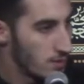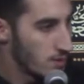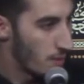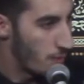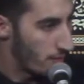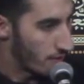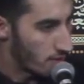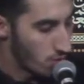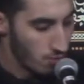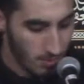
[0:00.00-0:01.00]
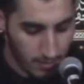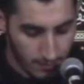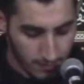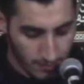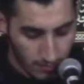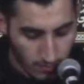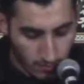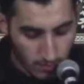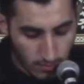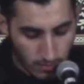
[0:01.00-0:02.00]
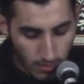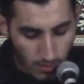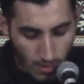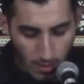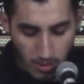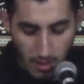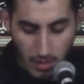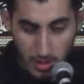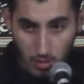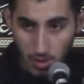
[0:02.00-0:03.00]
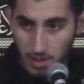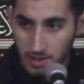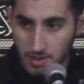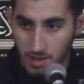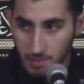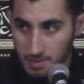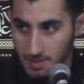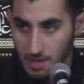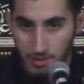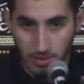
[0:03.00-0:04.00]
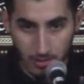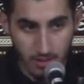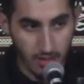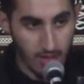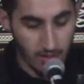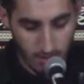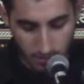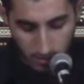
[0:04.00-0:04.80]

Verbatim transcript: the perfect human, with the best qualities and the best characteristics.